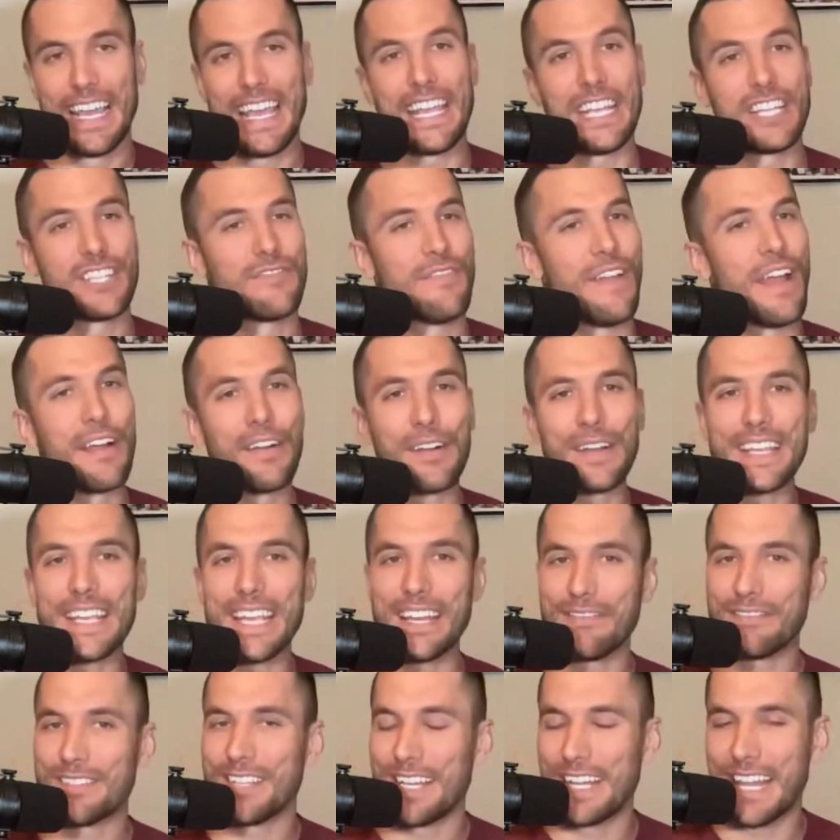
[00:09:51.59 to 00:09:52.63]
He's very
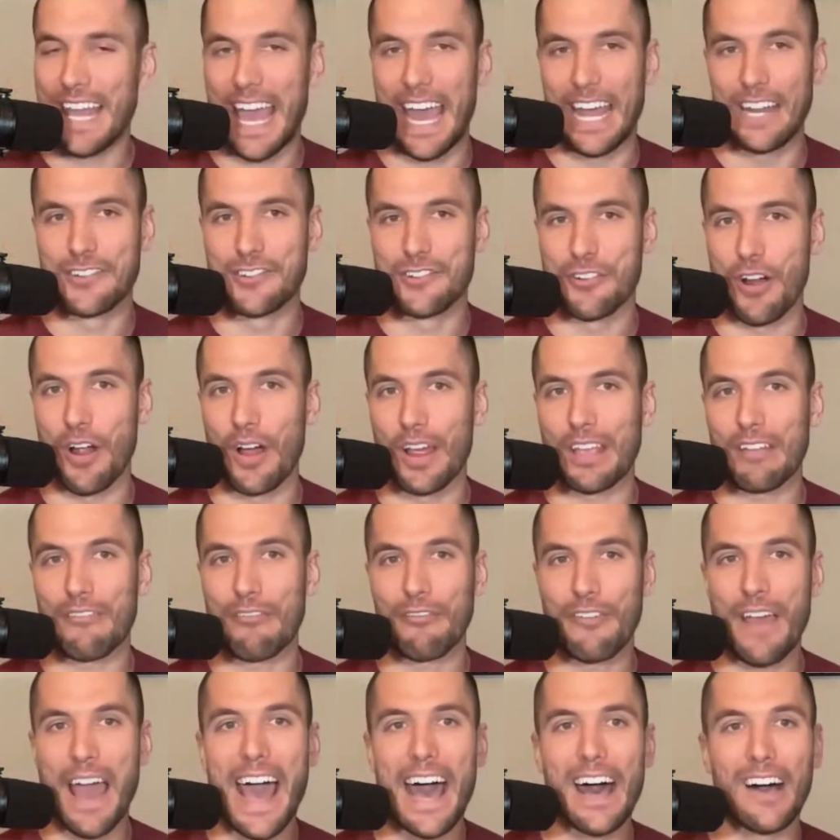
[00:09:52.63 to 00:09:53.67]
gifted at drawing
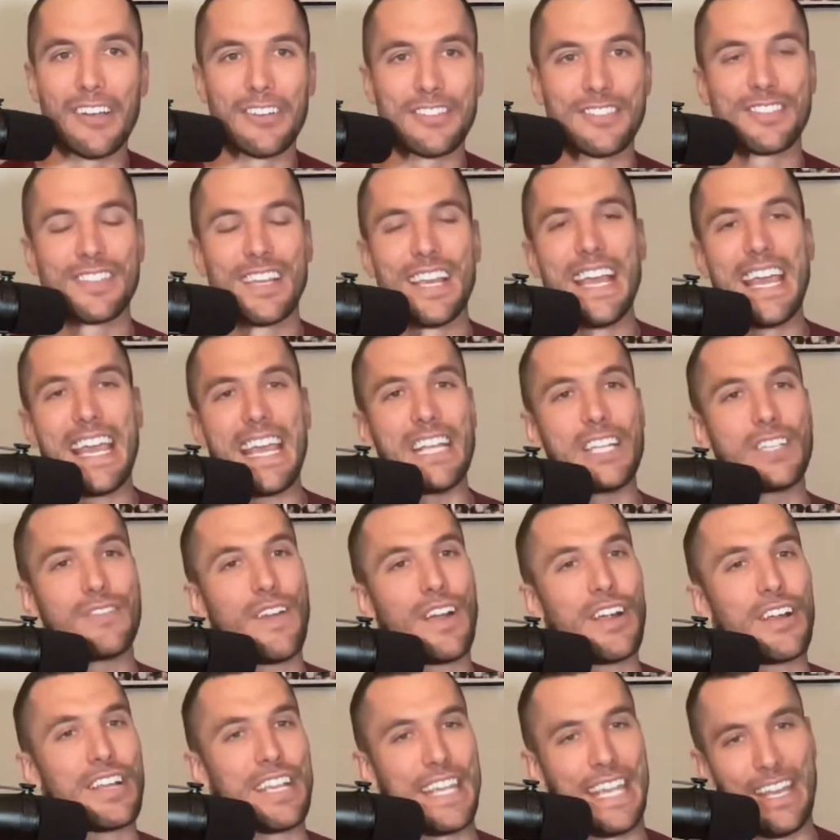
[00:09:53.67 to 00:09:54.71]
fouls. He's
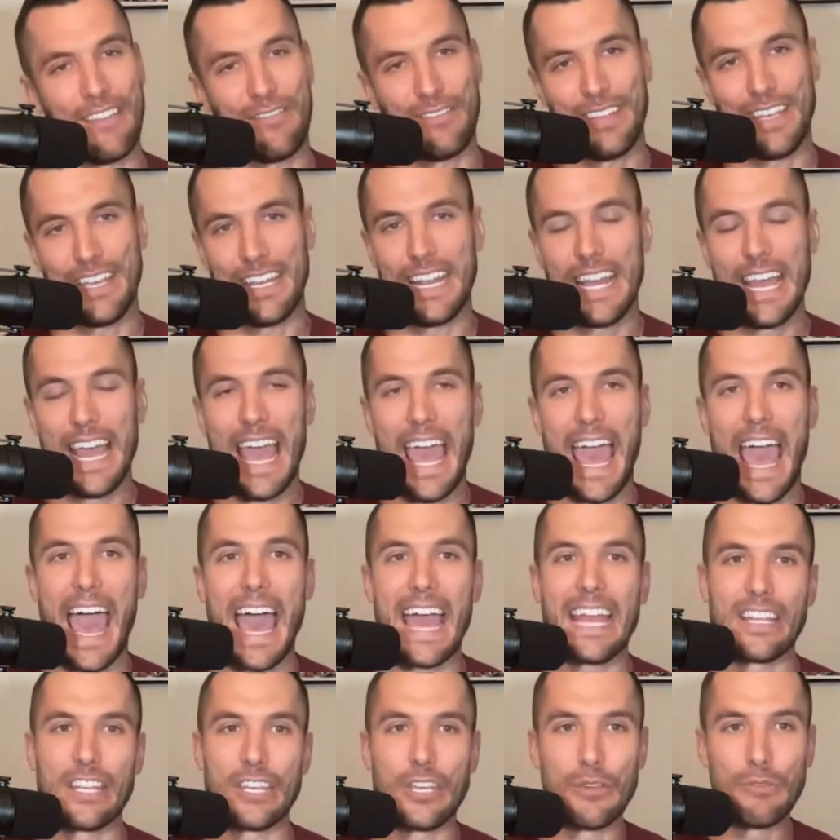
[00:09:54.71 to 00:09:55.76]
very gifted
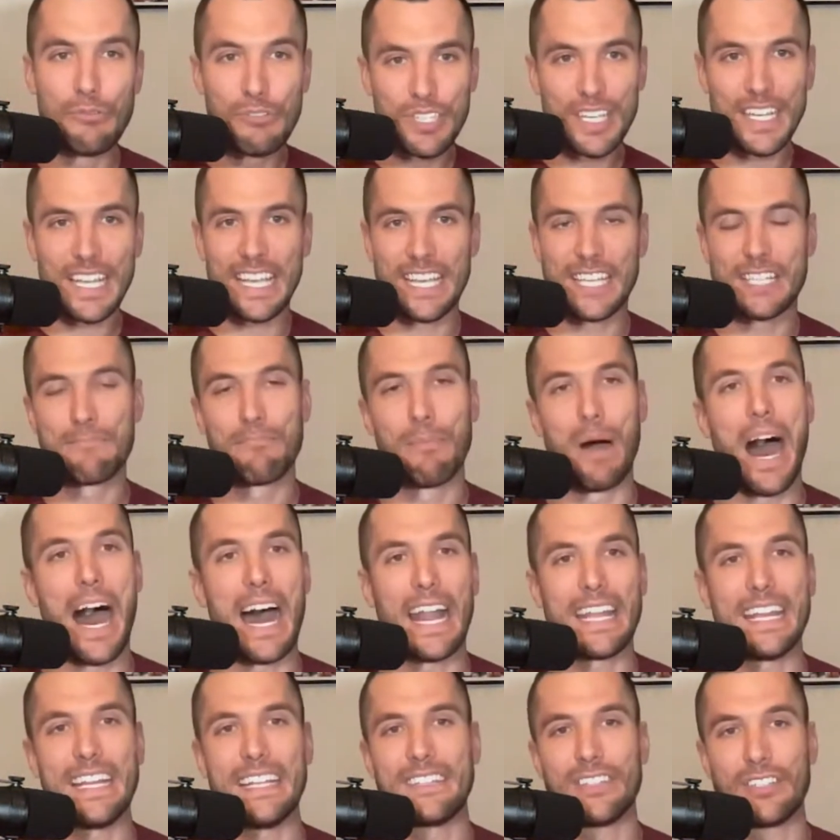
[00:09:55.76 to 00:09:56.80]
at using his
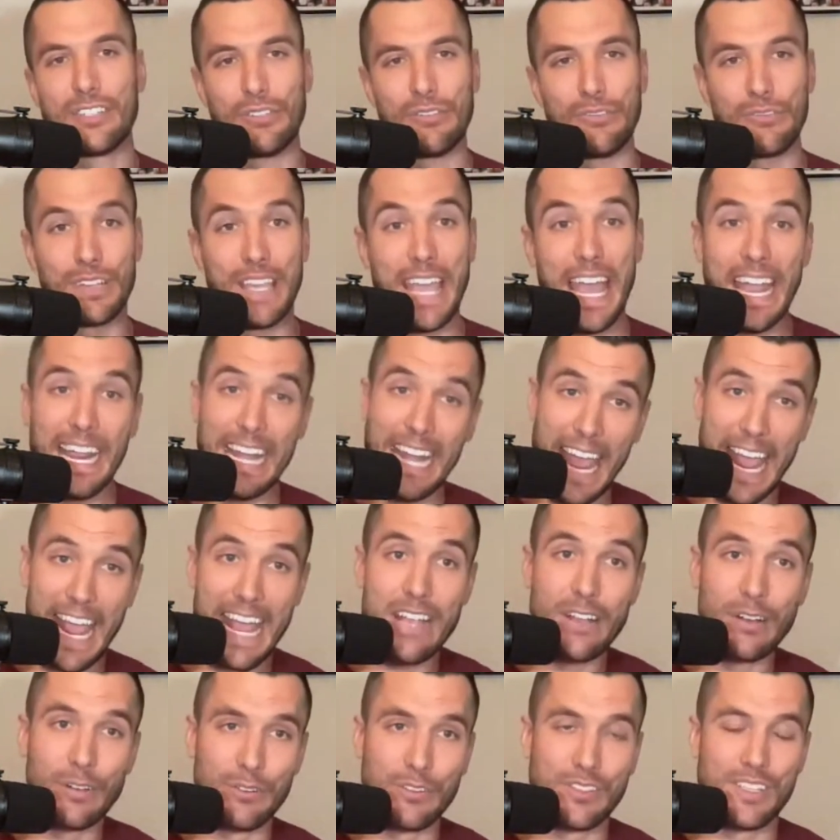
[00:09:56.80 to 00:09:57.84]
body to gain
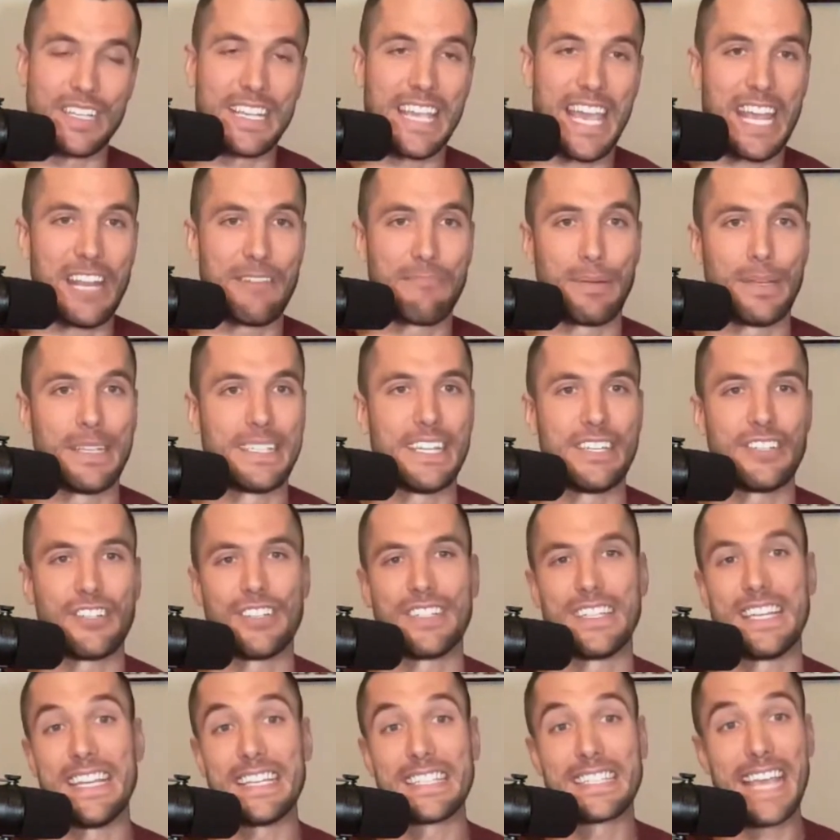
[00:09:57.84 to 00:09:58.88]
angles and gain
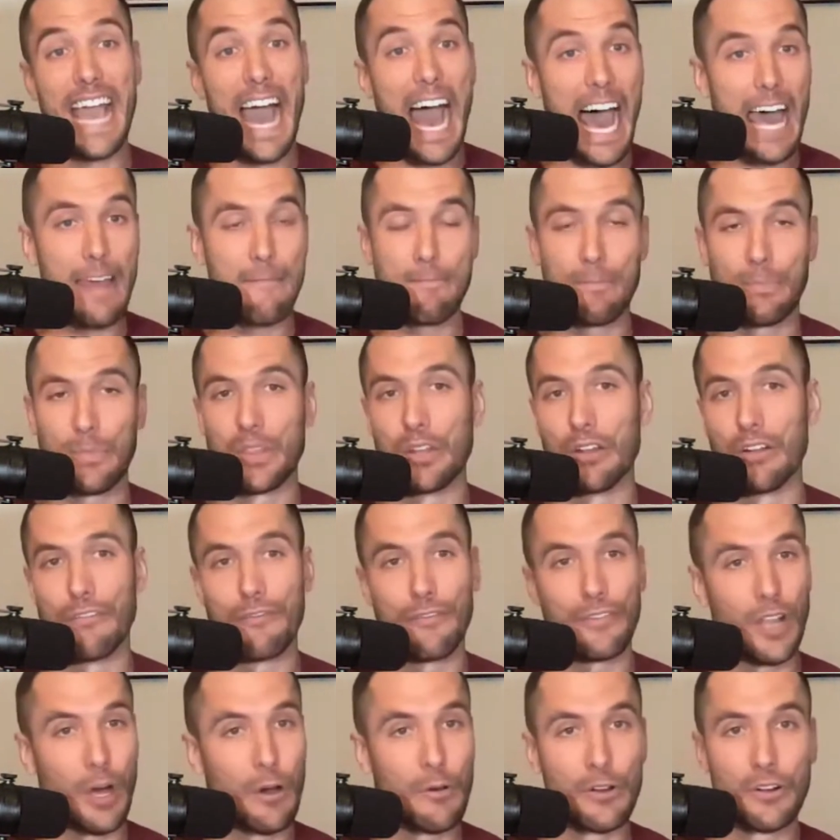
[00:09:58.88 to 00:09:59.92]
position. He's got little
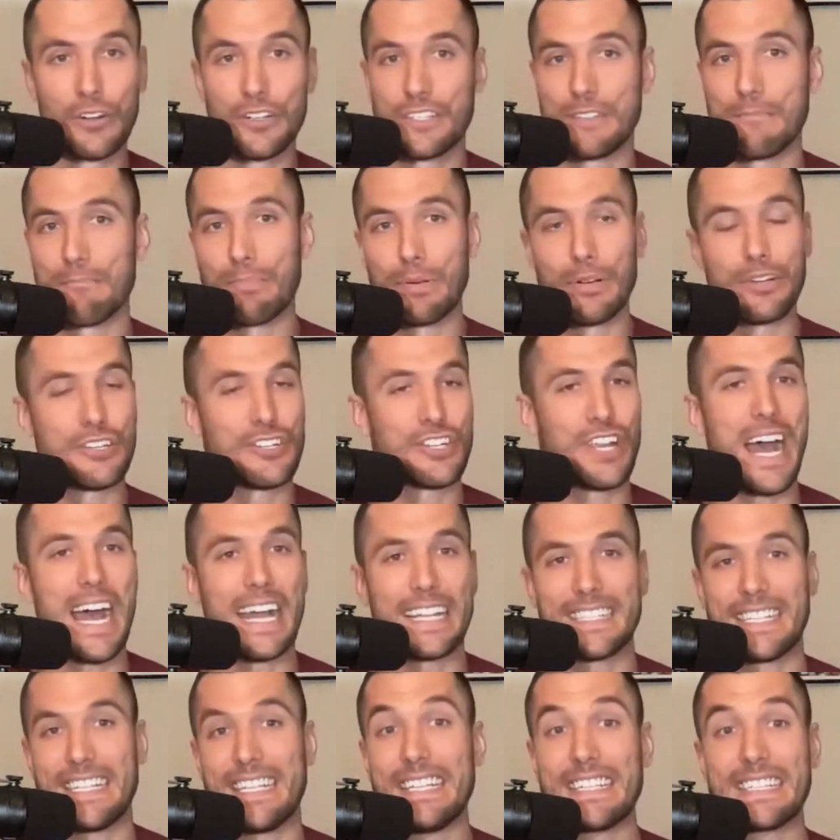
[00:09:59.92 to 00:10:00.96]
floaters and push
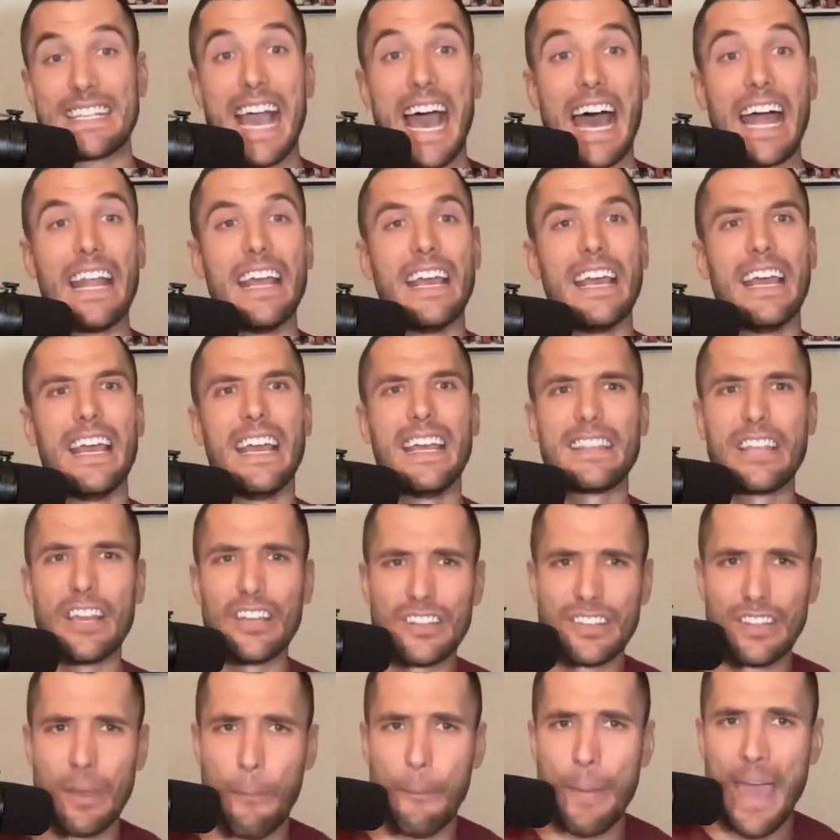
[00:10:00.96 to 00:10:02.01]
shots, and he's got
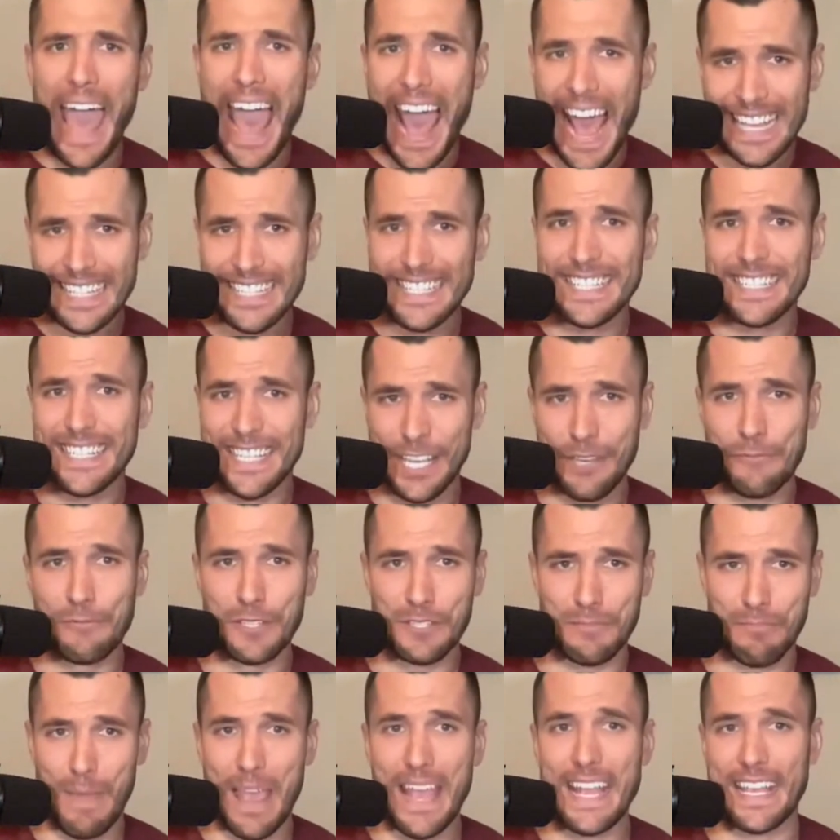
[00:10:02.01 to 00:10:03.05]
the passes he was